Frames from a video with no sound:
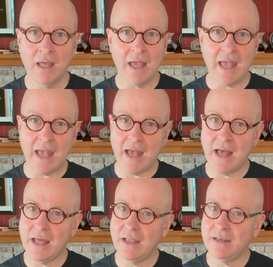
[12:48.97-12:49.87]

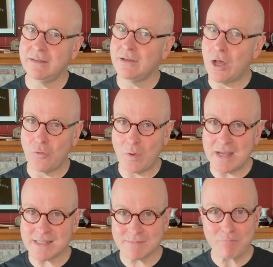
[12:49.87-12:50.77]
And
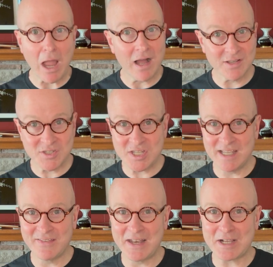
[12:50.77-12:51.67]
otherwise, I'll see
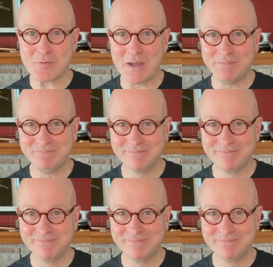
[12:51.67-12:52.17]
you in the next one.